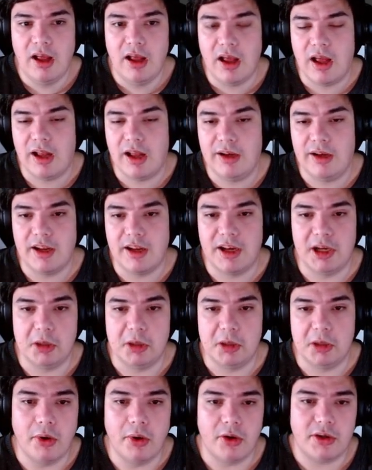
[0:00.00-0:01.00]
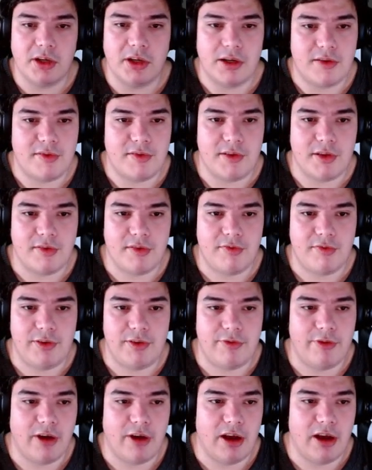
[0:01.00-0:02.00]
and then import that CSV
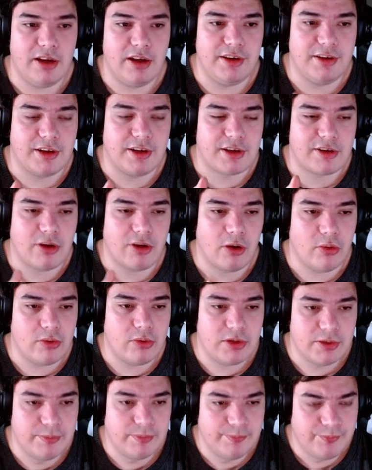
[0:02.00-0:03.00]
file in their code,